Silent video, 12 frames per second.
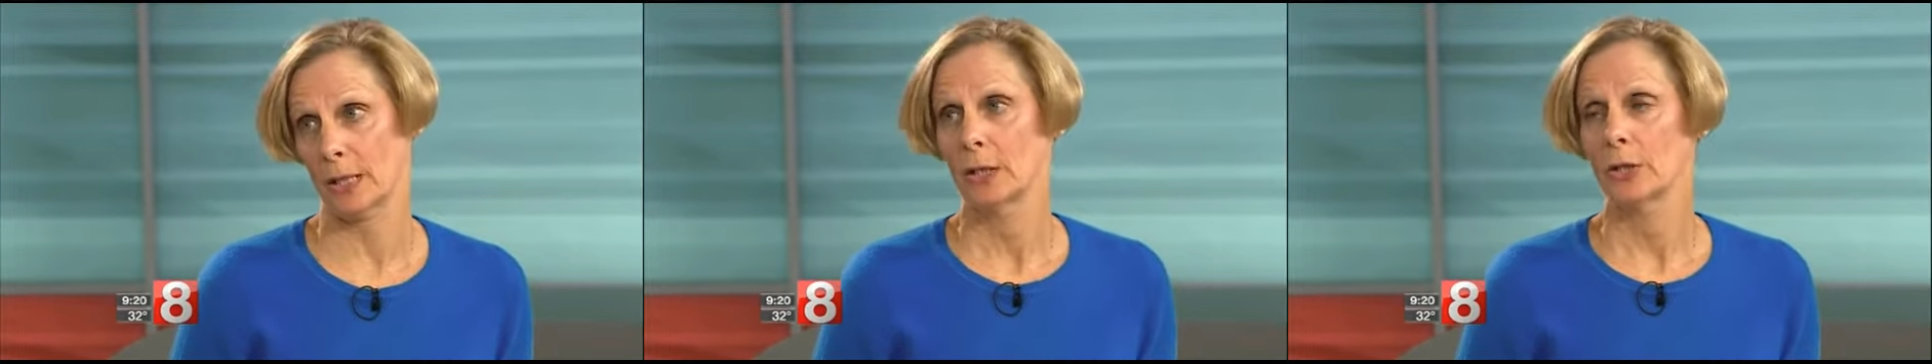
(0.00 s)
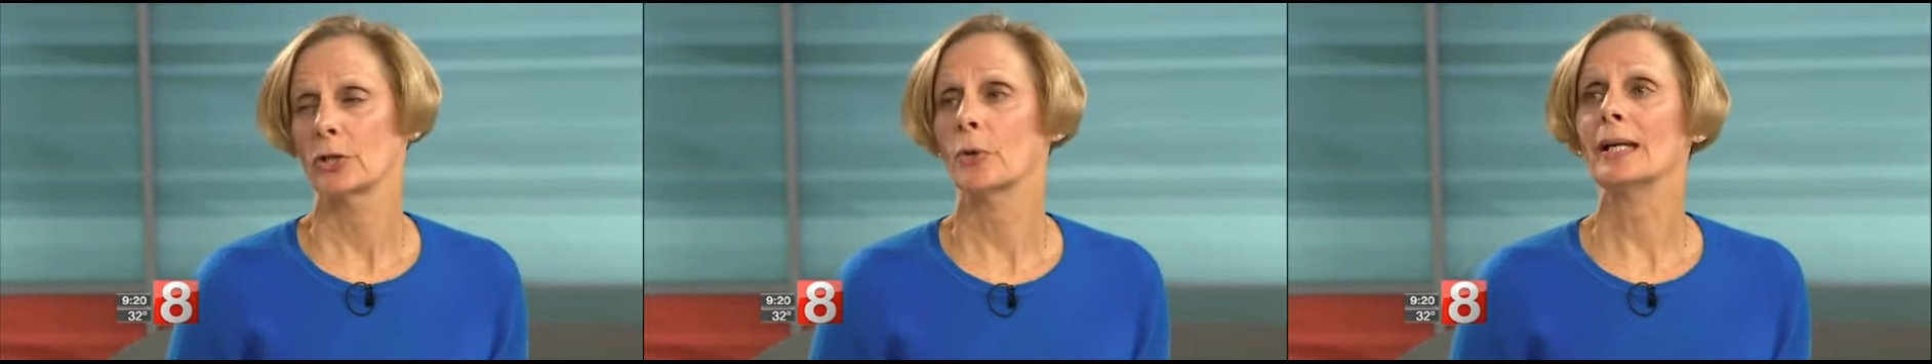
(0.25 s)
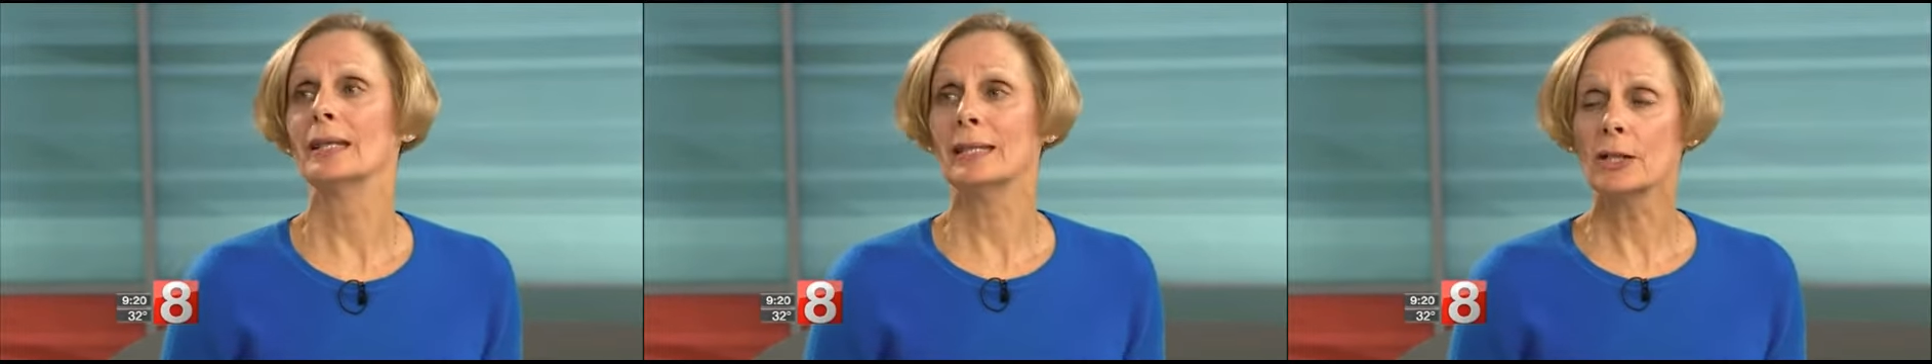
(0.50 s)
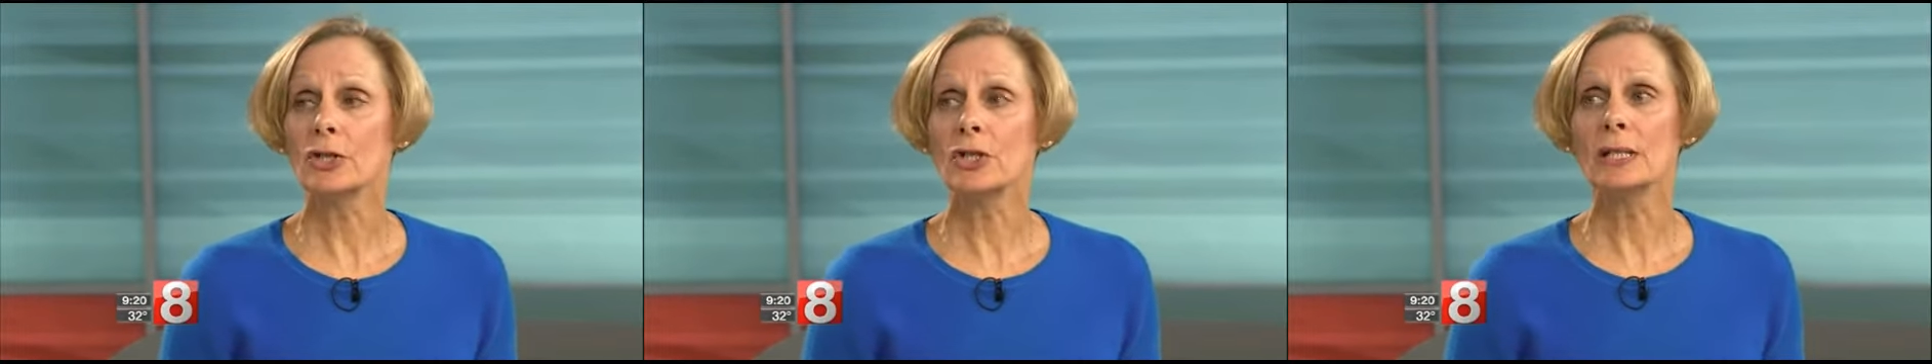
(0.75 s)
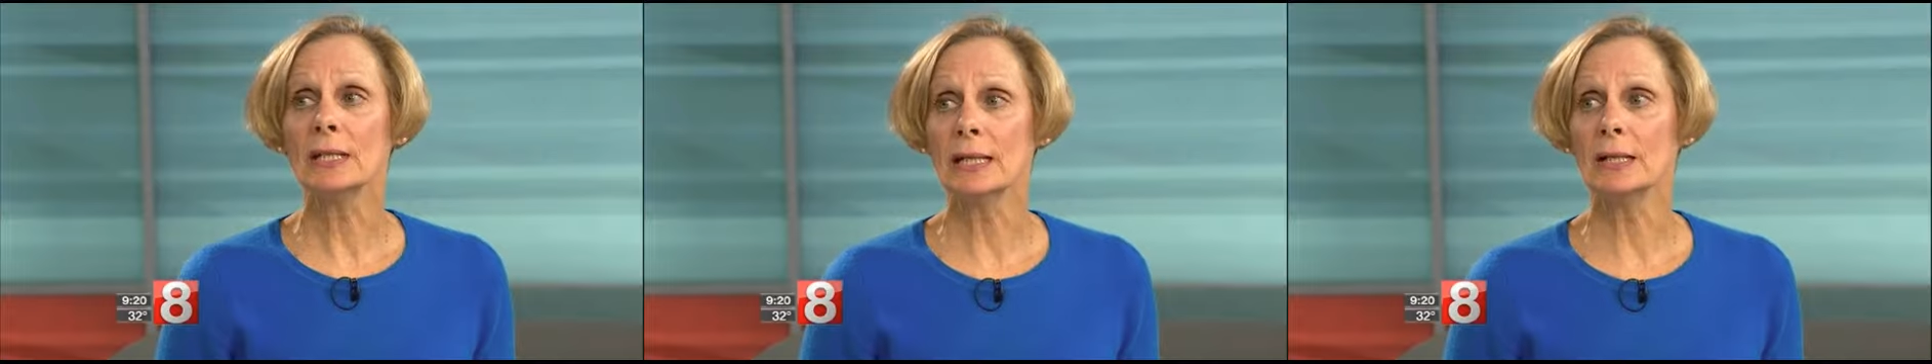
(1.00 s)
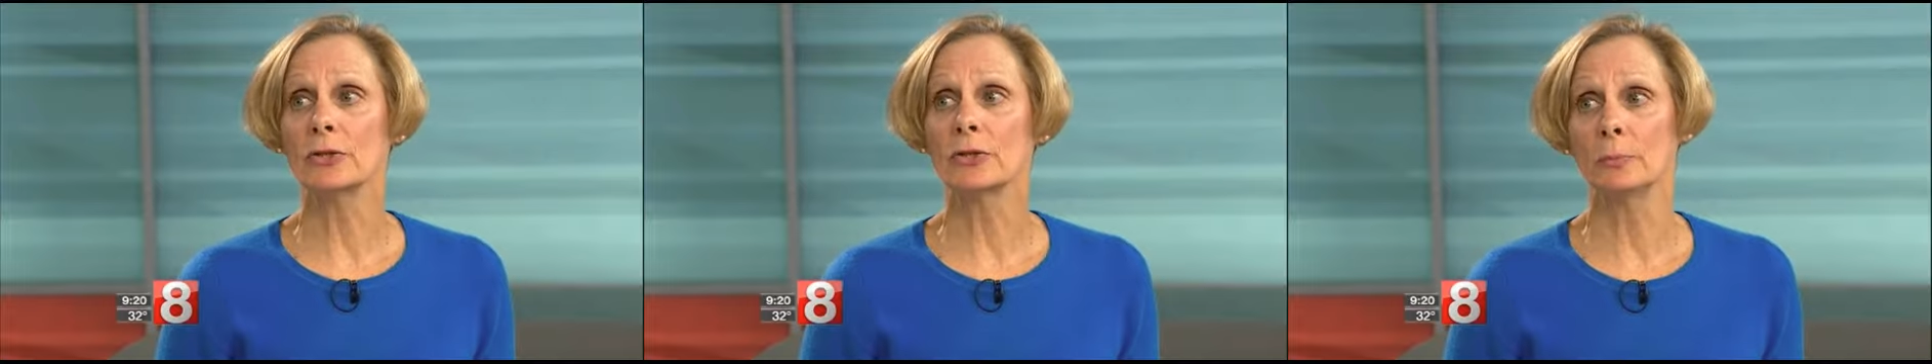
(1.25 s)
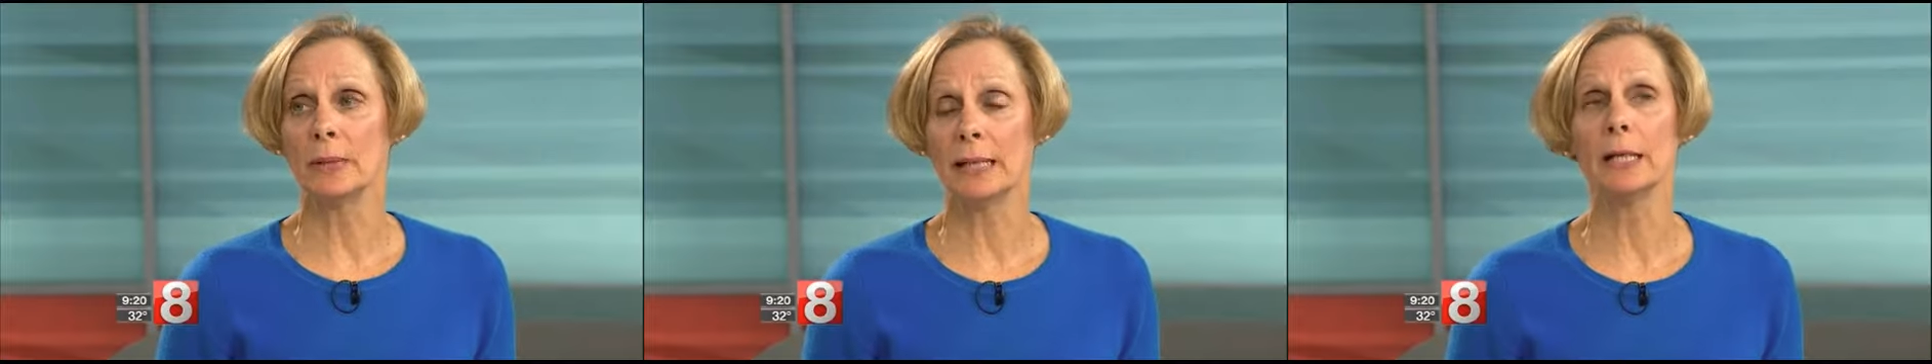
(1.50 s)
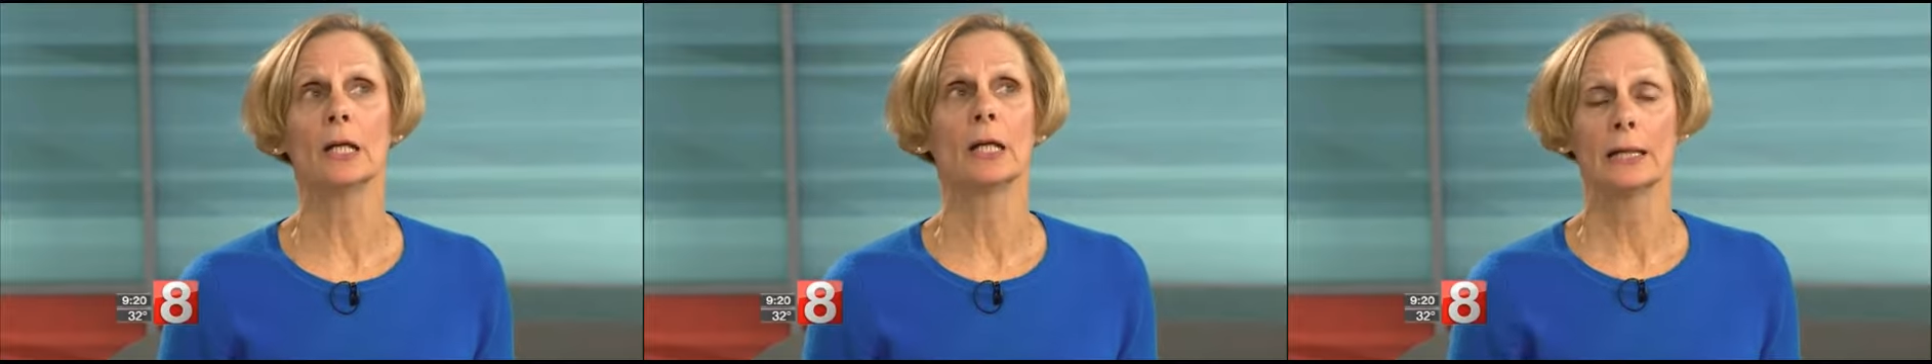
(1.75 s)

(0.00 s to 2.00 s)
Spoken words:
So I think she needs to be,